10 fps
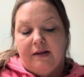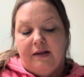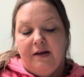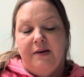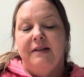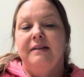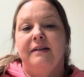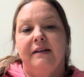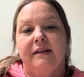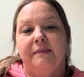
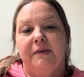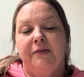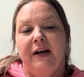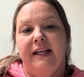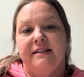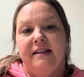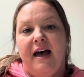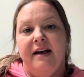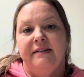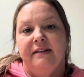Before I get to
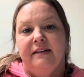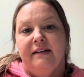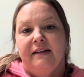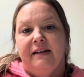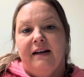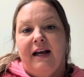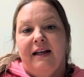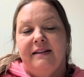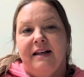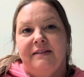that,
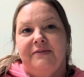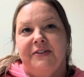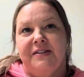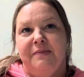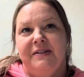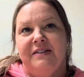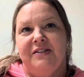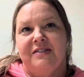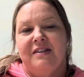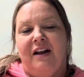I for some reason
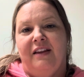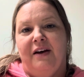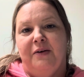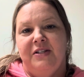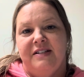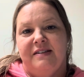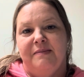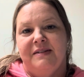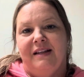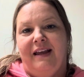just thought of the O.J.
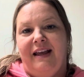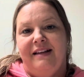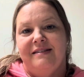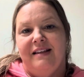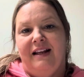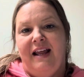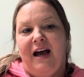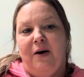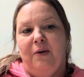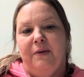Simpson case and
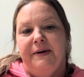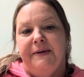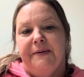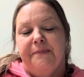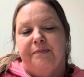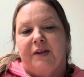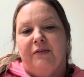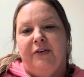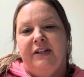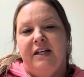how
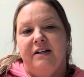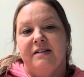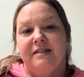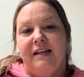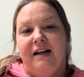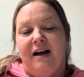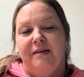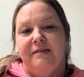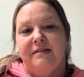for years he got